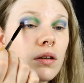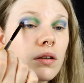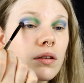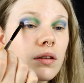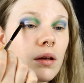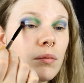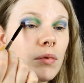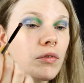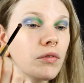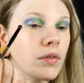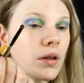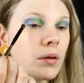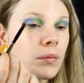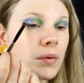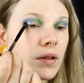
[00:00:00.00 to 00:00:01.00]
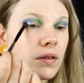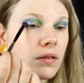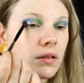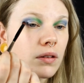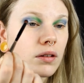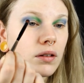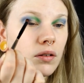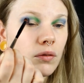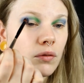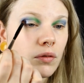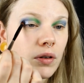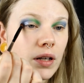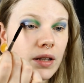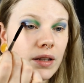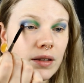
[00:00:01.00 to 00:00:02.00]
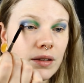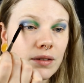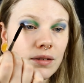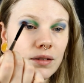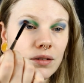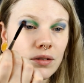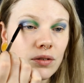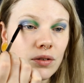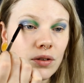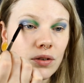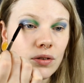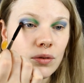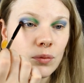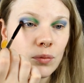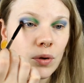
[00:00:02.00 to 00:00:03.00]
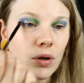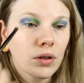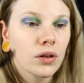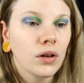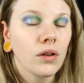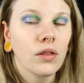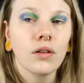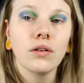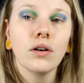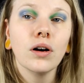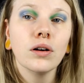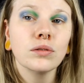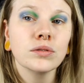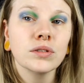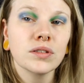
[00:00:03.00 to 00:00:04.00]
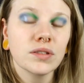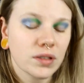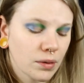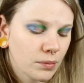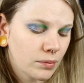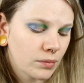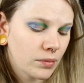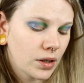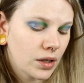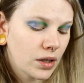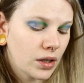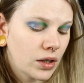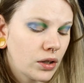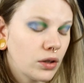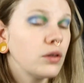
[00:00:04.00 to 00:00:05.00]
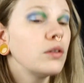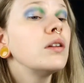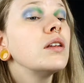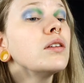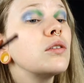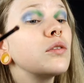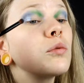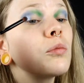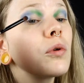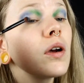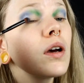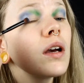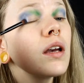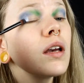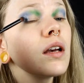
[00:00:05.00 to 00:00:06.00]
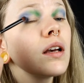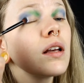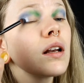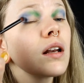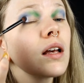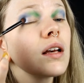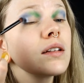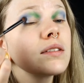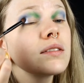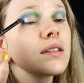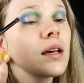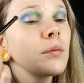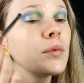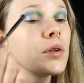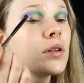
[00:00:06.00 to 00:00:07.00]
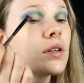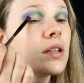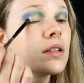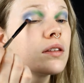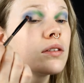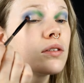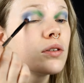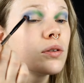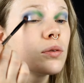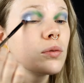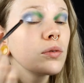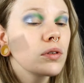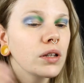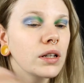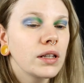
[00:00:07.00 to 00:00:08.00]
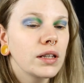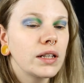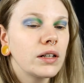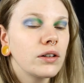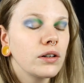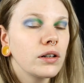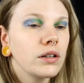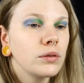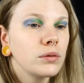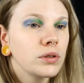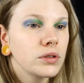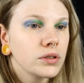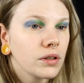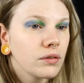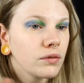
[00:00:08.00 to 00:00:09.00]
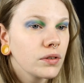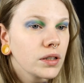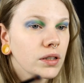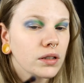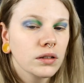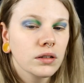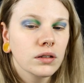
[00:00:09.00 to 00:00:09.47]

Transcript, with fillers: some of them is really easy to just work on their own some you need to spray and like some you need to use a glitter glue or something